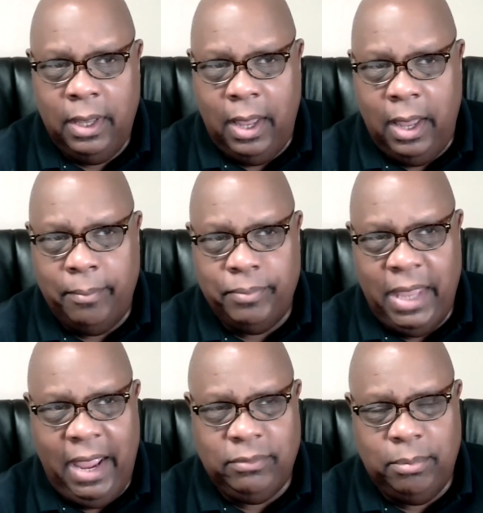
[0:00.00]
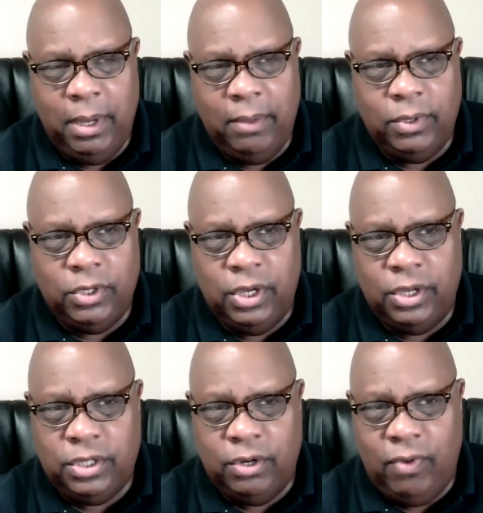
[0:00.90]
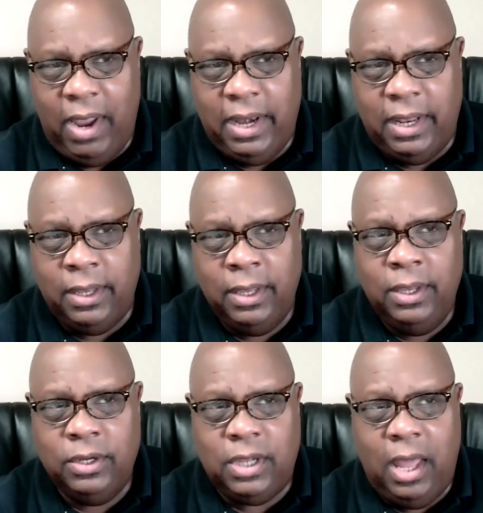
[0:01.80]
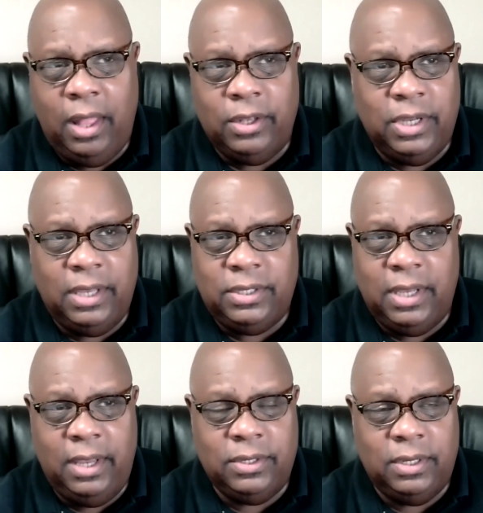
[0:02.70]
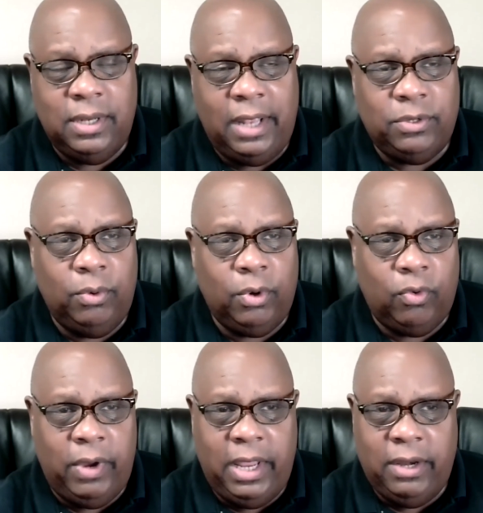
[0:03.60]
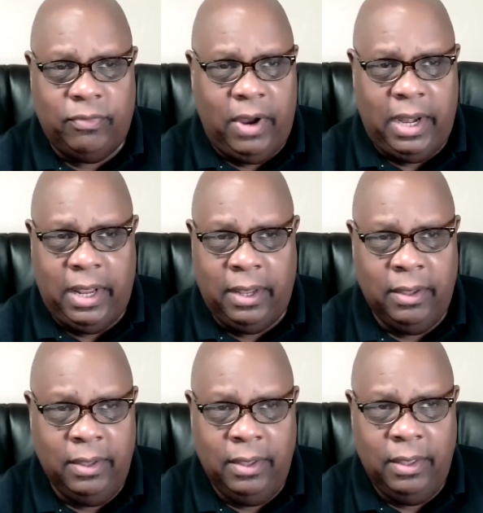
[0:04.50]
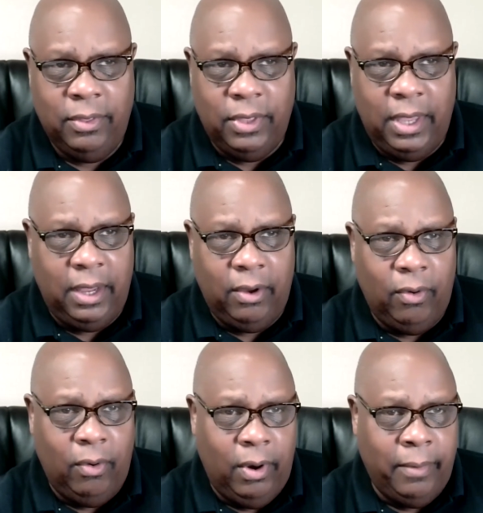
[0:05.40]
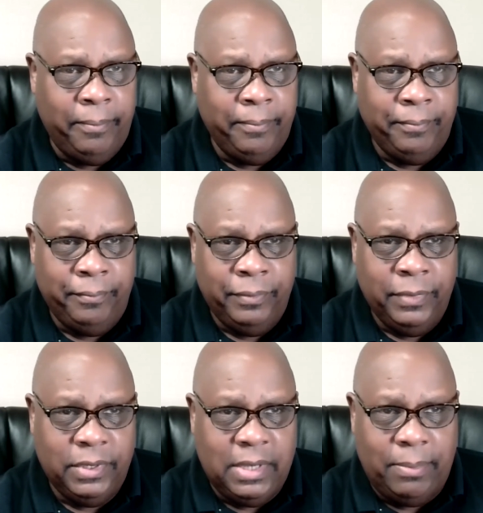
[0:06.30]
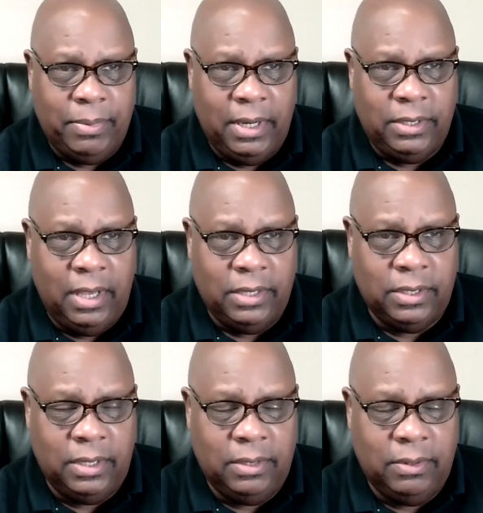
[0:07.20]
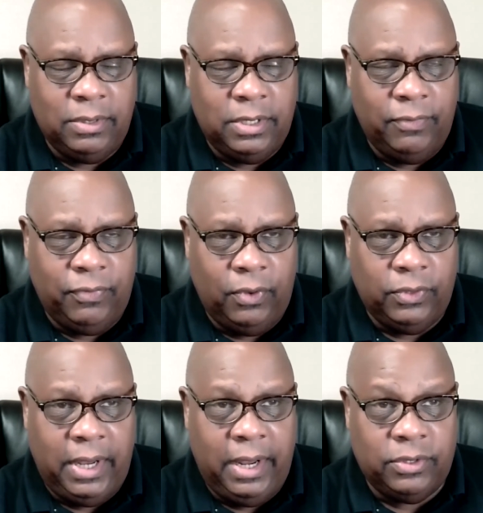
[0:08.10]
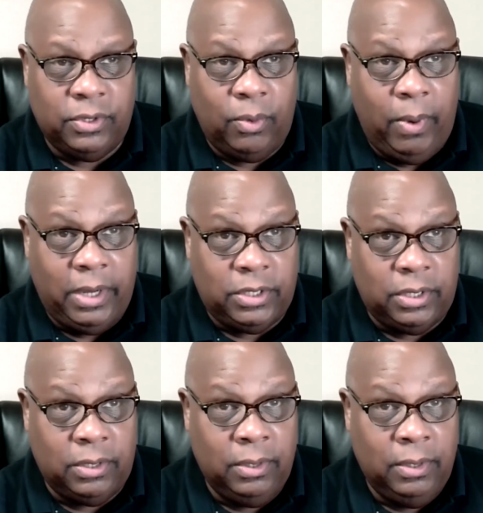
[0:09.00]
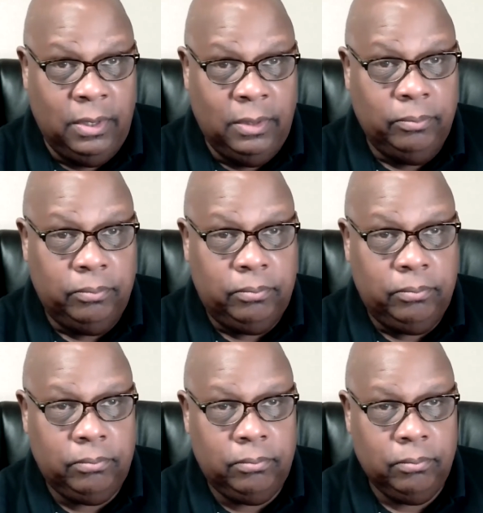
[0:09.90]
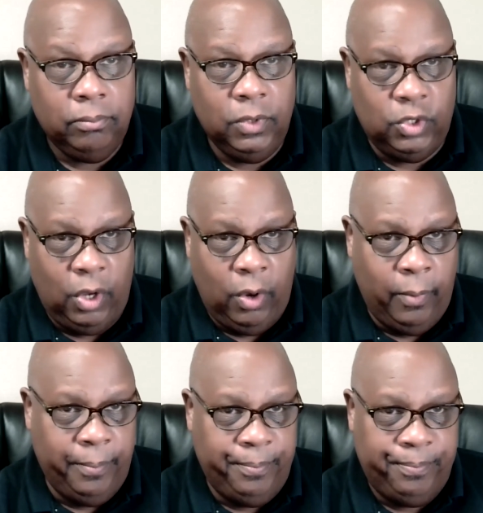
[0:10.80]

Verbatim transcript: Um, they have to be able to adjust their writing to college essays and not do a creative writing thing or something that doesn't, it's difficult to answer the question. So